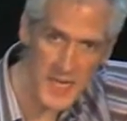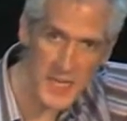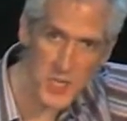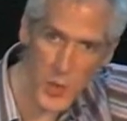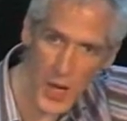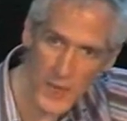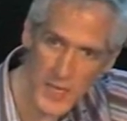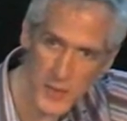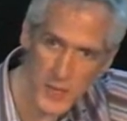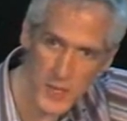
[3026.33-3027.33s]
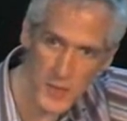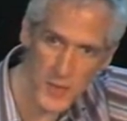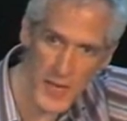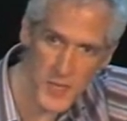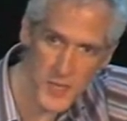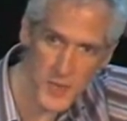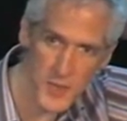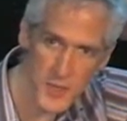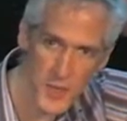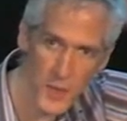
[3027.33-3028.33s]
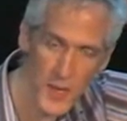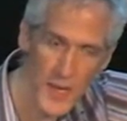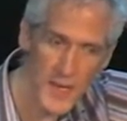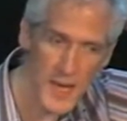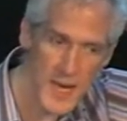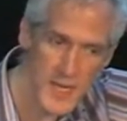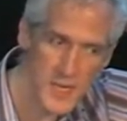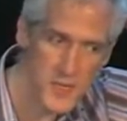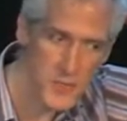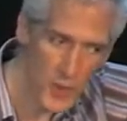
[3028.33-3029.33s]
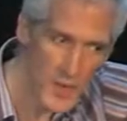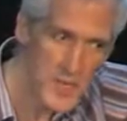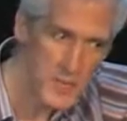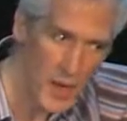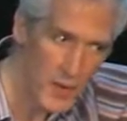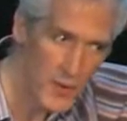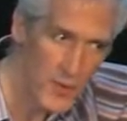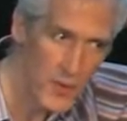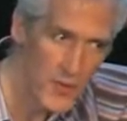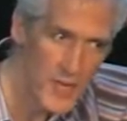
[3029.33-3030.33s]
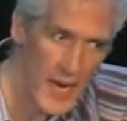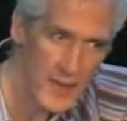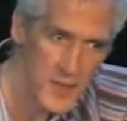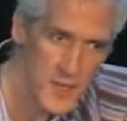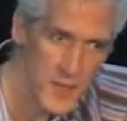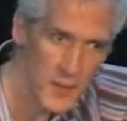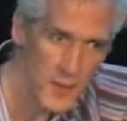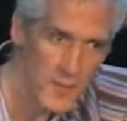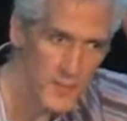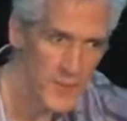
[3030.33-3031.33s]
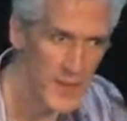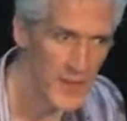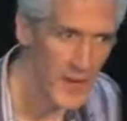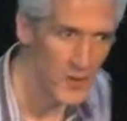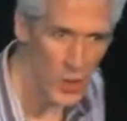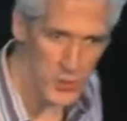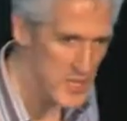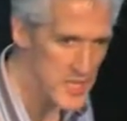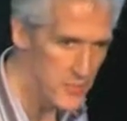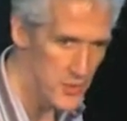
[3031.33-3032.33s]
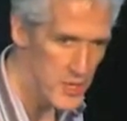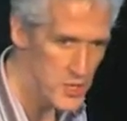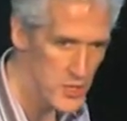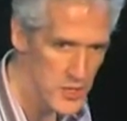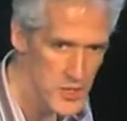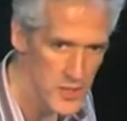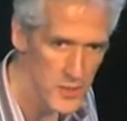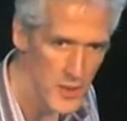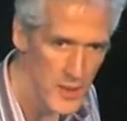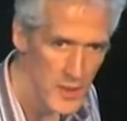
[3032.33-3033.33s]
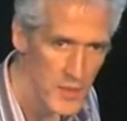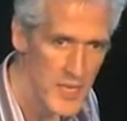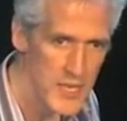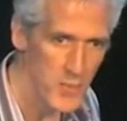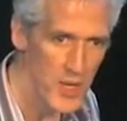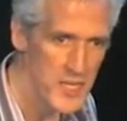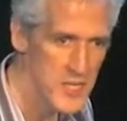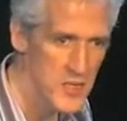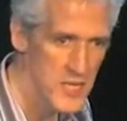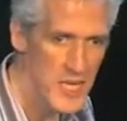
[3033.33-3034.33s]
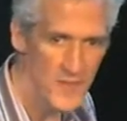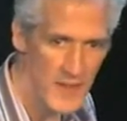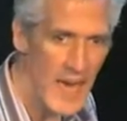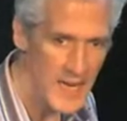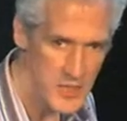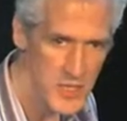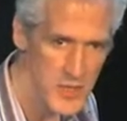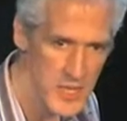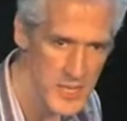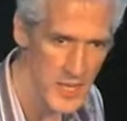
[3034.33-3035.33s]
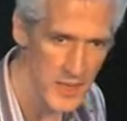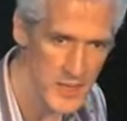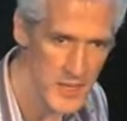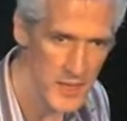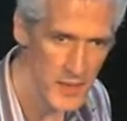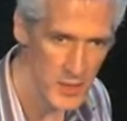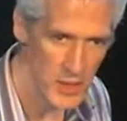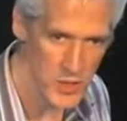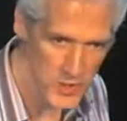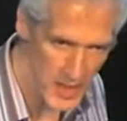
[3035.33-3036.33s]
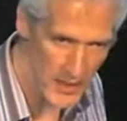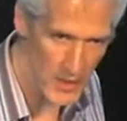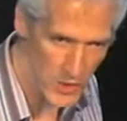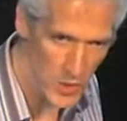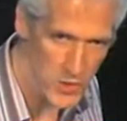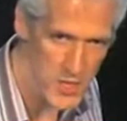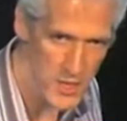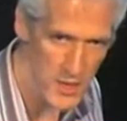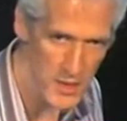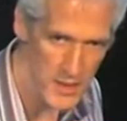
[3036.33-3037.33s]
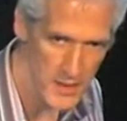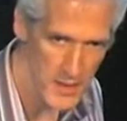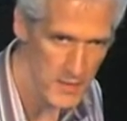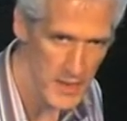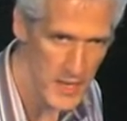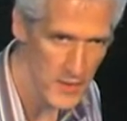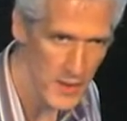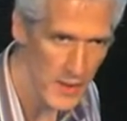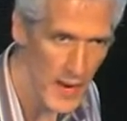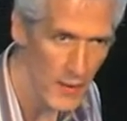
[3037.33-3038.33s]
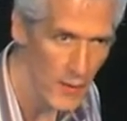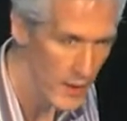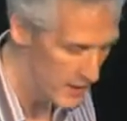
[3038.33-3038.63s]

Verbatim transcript: He has 12 resolutions for grad students. So the idea is do one of these a month over the calendar year. And they're all pretty simple things you can do. But his point is that you tend to forget to do these things because you get engrossed in the, in the, the here and the now.